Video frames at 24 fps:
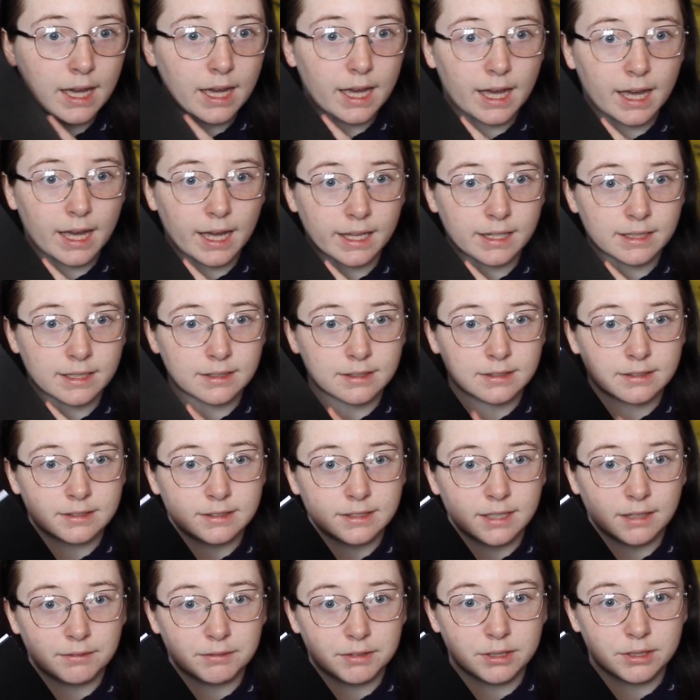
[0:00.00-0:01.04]
and
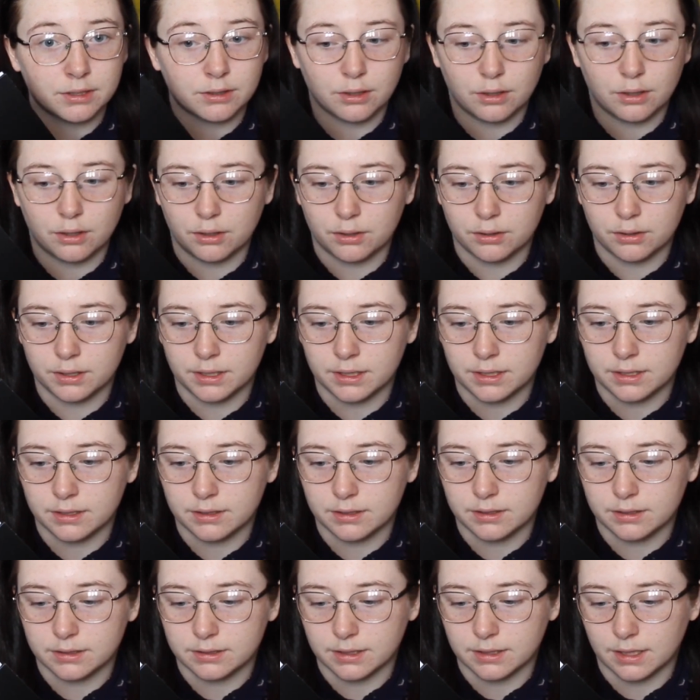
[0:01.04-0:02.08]
7 on
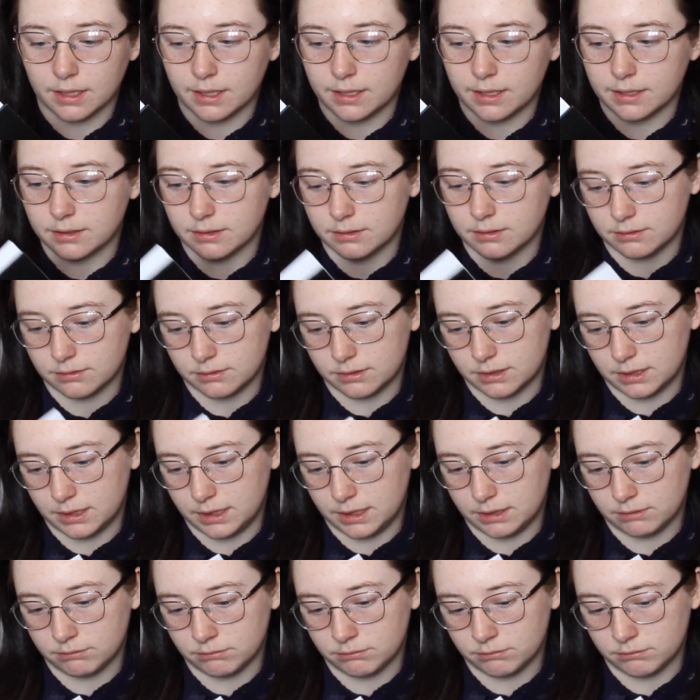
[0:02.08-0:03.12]
side
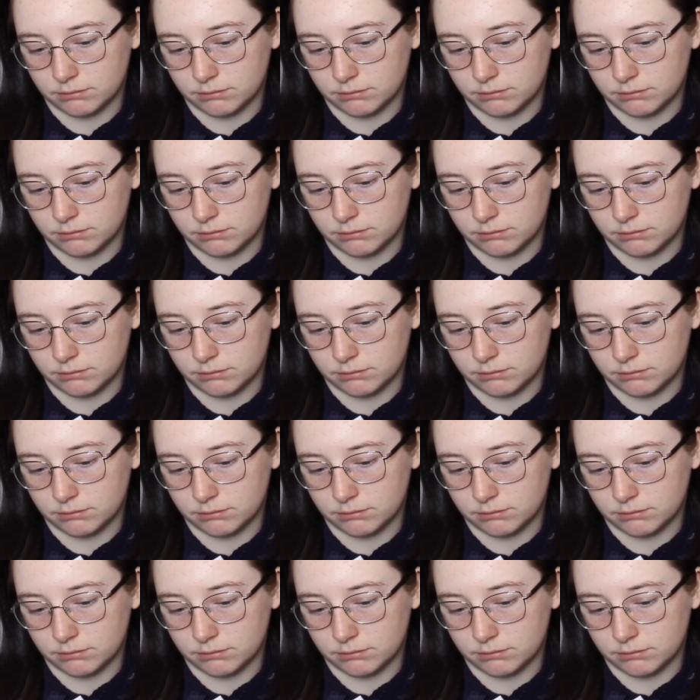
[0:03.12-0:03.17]
C,